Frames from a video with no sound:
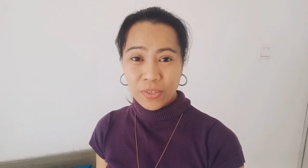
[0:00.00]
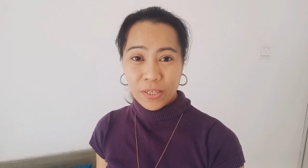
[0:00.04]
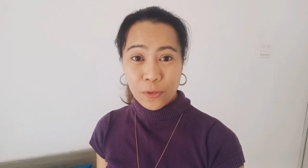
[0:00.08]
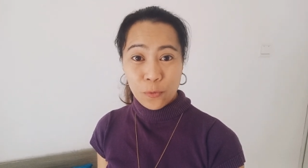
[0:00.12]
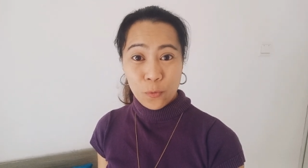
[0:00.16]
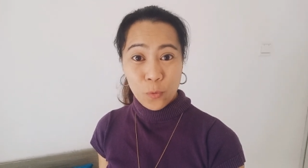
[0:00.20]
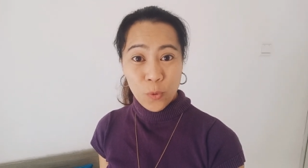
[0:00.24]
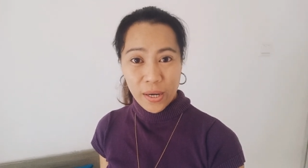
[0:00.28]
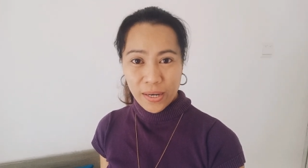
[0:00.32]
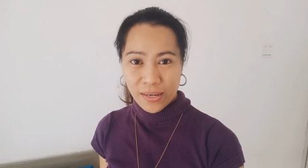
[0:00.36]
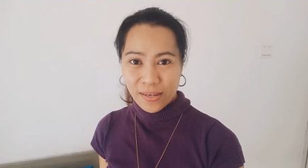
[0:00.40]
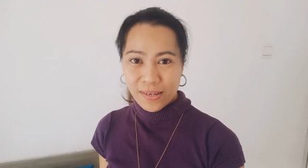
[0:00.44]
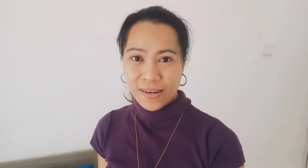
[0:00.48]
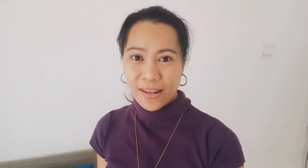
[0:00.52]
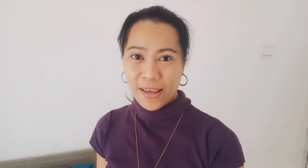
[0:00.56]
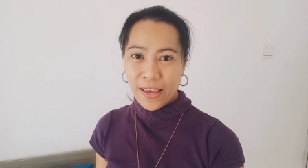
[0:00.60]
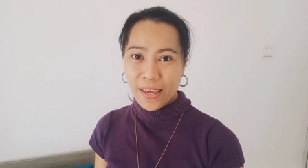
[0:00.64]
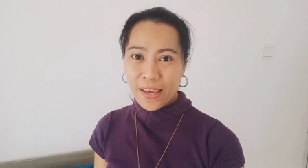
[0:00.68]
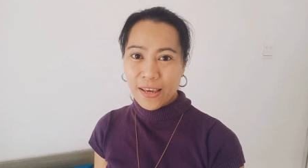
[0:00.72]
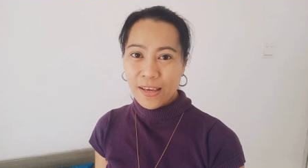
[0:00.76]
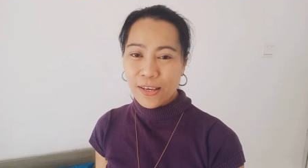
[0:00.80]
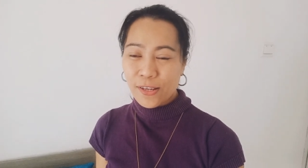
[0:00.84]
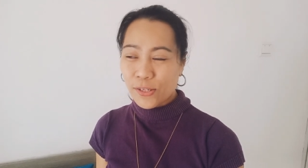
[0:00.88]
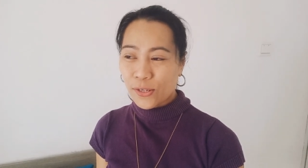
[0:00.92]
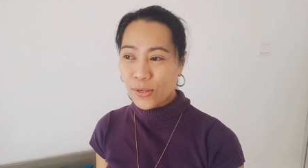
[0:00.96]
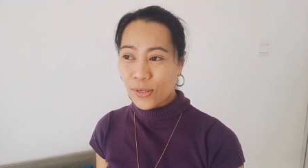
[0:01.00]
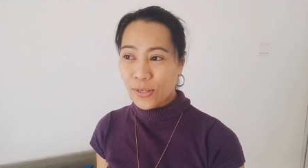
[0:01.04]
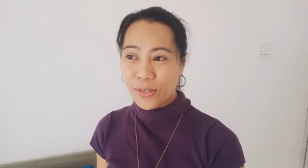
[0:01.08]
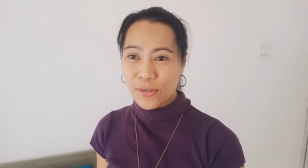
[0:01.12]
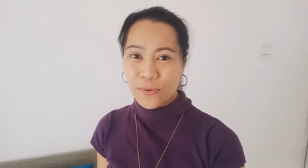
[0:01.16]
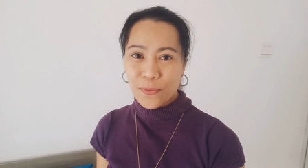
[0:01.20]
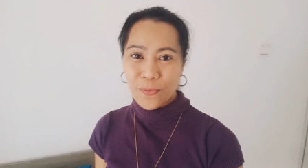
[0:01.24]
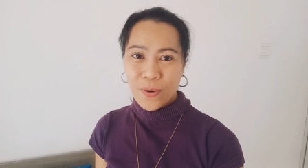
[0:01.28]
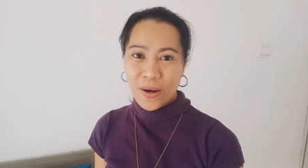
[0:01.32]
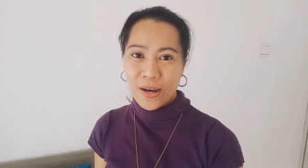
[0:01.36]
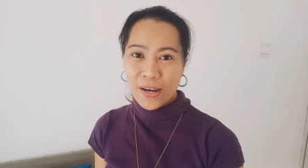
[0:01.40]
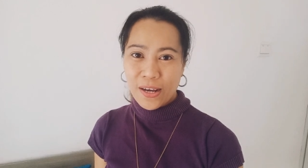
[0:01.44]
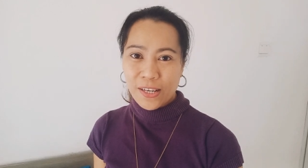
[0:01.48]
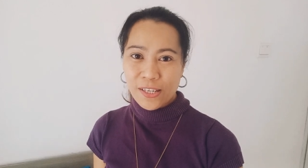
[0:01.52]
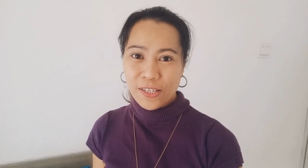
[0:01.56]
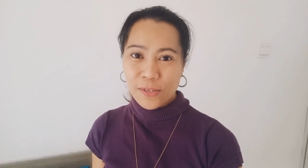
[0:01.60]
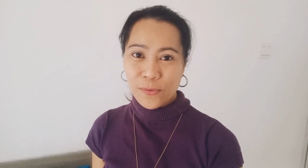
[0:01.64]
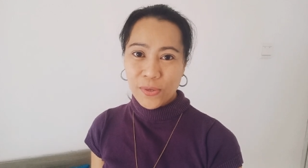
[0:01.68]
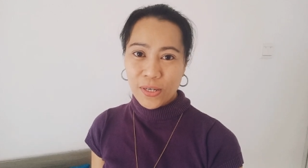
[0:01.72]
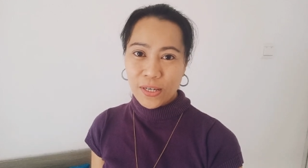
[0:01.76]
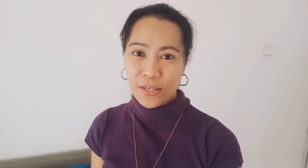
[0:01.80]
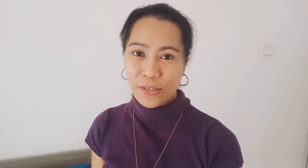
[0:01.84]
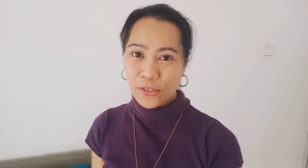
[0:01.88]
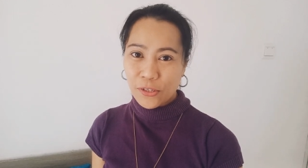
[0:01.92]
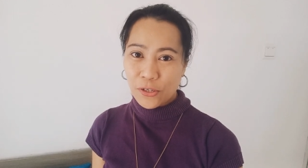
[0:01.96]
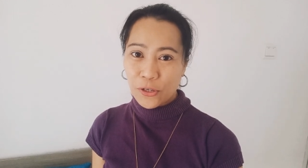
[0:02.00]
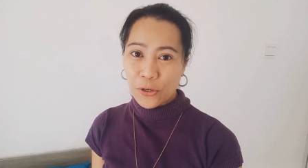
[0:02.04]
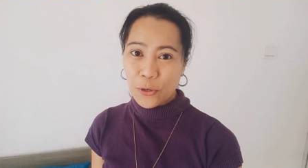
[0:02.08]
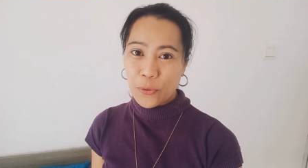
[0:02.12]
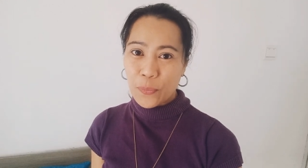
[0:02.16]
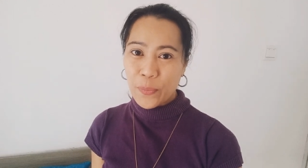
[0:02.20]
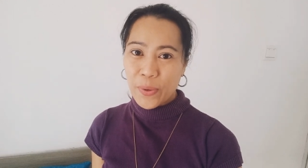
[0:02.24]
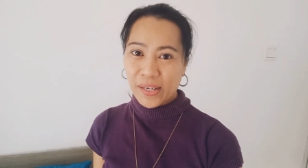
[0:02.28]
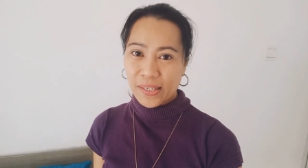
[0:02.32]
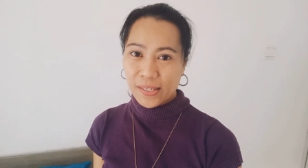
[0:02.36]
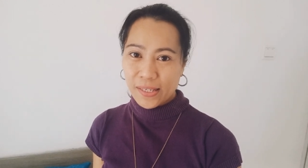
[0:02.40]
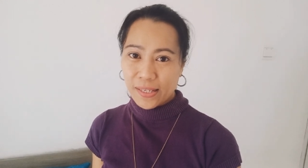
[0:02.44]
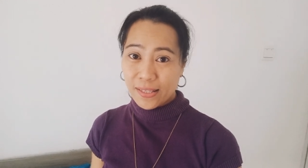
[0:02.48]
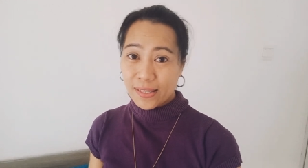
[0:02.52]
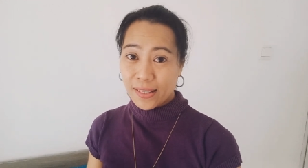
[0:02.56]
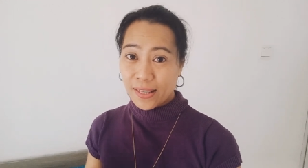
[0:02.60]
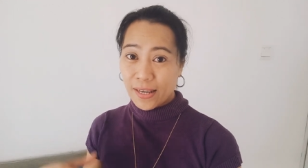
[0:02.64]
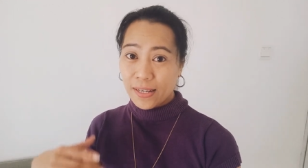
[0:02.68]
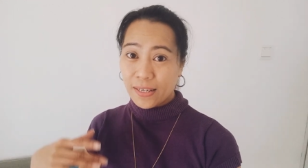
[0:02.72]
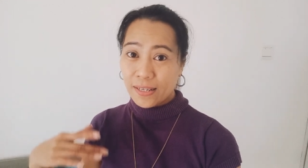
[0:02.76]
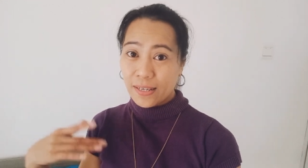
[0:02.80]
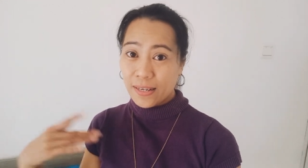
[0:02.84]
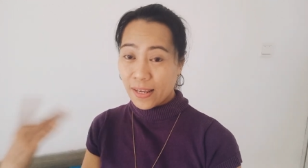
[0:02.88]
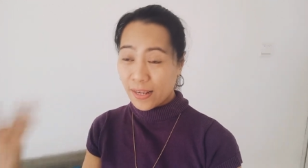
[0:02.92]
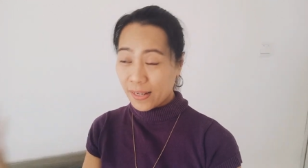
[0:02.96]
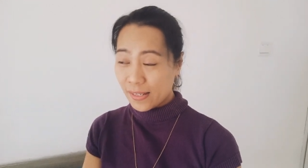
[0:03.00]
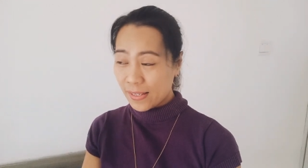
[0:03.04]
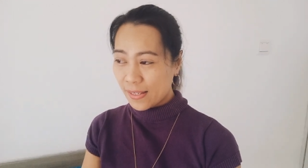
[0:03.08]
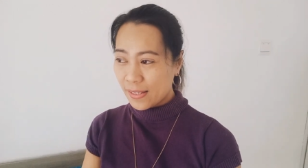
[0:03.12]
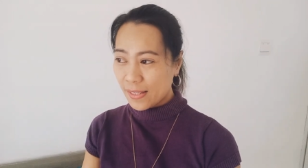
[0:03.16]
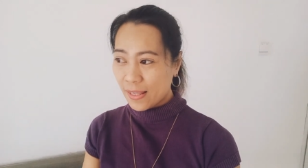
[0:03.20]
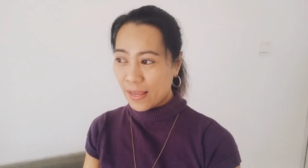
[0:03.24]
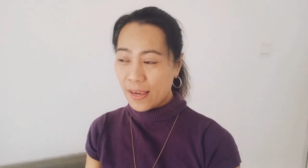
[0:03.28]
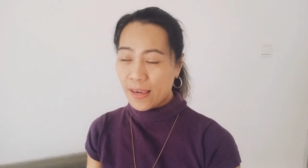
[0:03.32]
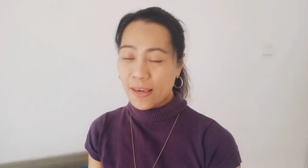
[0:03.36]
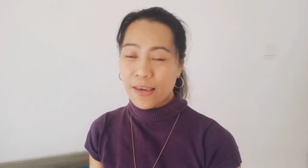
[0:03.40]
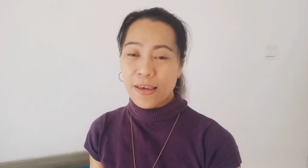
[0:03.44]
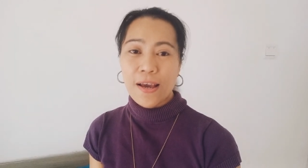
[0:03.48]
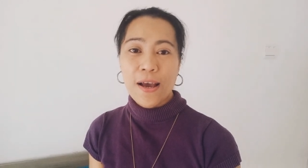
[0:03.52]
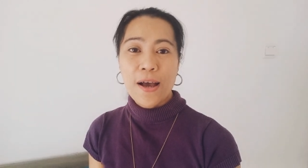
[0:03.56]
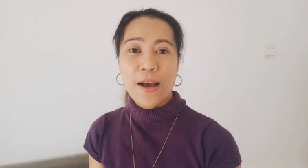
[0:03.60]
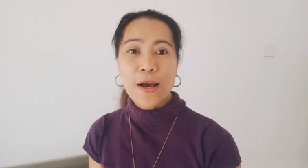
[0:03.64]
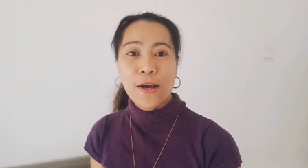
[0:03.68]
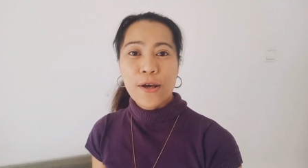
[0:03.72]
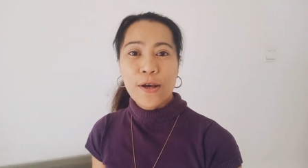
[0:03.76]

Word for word: in one day so otherwise we need to go back in the next day